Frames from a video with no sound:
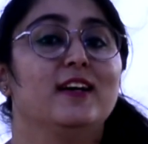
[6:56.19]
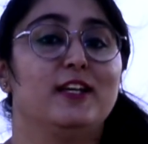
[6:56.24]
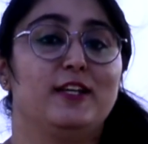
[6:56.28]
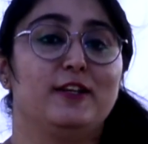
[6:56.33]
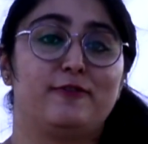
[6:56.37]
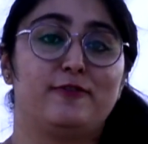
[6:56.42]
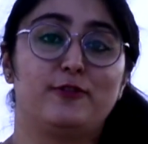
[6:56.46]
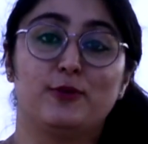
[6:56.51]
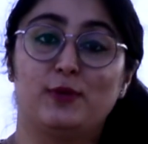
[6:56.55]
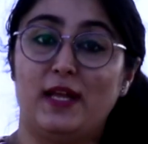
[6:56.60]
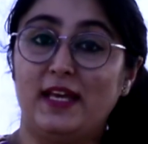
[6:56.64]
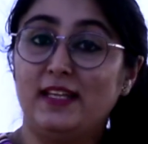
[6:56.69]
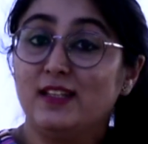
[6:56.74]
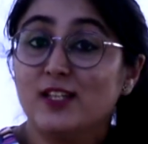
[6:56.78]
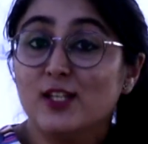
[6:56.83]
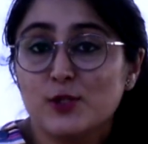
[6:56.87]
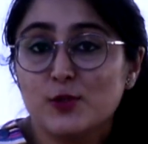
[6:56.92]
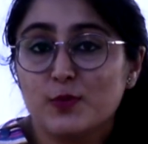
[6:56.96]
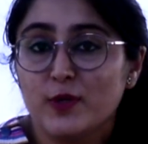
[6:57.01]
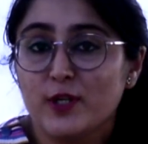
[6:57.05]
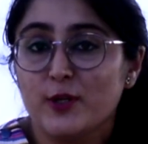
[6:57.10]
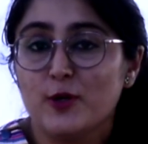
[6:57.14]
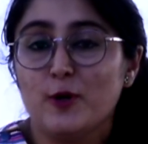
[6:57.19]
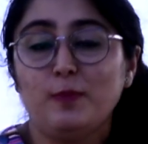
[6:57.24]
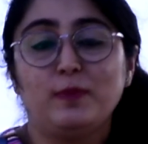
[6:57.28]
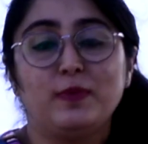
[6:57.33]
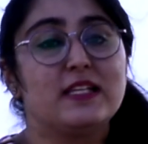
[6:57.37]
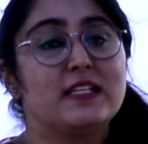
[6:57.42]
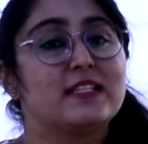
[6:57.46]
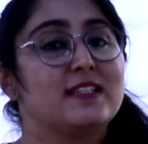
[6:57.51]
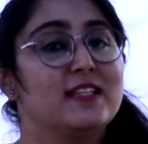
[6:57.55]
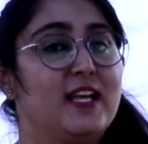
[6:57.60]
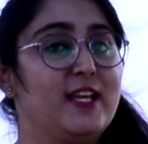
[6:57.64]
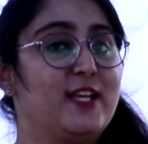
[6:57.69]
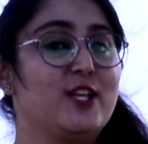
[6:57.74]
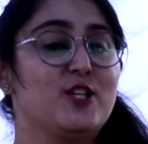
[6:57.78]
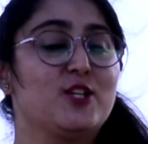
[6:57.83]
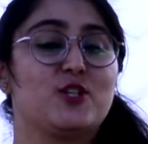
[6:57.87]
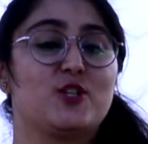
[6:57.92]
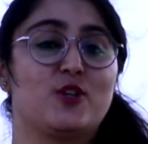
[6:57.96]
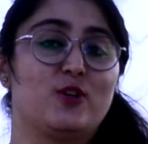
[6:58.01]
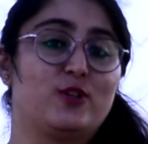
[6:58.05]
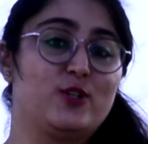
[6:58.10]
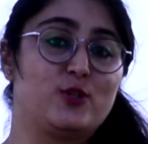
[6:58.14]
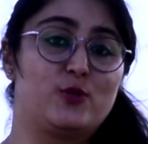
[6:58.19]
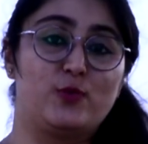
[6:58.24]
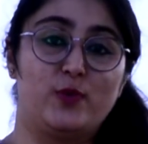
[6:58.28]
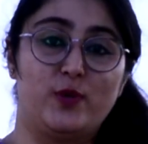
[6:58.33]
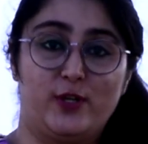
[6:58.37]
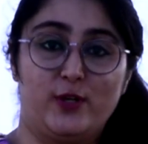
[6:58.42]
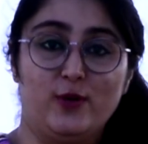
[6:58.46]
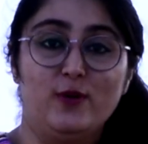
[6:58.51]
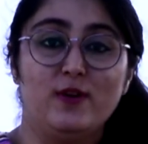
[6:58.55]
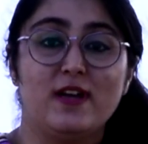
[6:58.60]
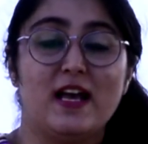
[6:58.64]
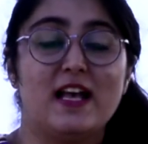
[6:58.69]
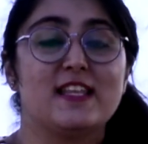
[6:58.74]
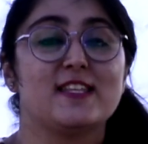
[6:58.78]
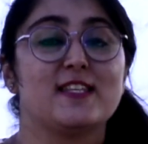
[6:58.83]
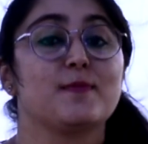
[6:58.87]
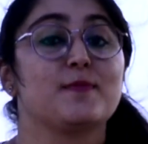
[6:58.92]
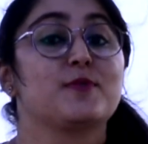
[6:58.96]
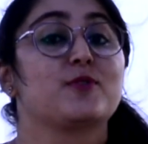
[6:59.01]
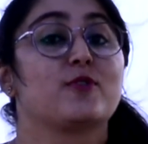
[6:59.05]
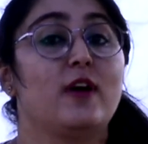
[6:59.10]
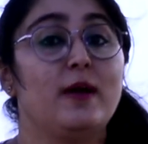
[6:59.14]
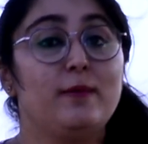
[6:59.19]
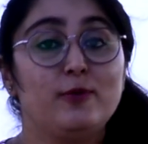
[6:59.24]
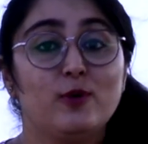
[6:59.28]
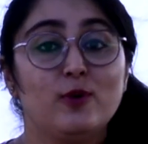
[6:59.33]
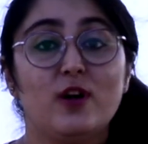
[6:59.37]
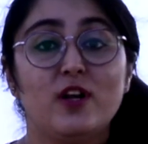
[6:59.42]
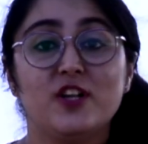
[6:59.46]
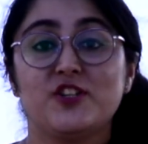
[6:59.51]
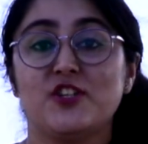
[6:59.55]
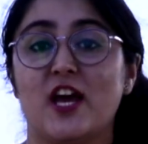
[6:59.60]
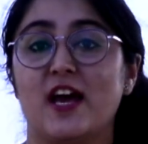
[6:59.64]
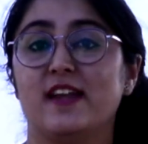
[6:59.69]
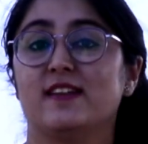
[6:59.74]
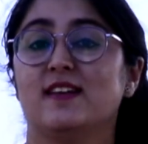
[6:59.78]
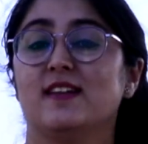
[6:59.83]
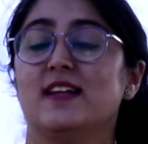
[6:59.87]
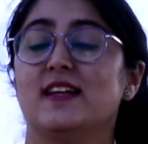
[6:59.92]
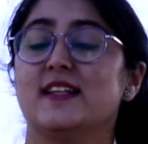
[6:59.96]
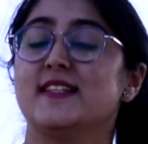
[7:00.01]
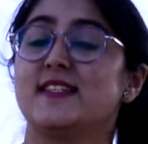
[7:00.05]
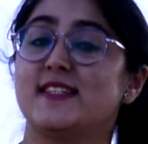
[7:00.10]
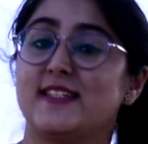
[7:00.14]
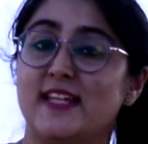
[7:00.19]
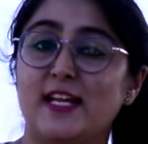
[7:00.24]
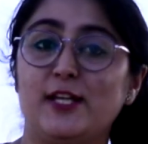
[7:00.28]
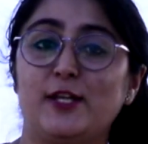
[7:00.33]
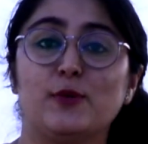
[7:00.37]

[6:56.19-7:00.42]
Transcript: If you like this video, please like and share this video and subscribe to our channel, and stay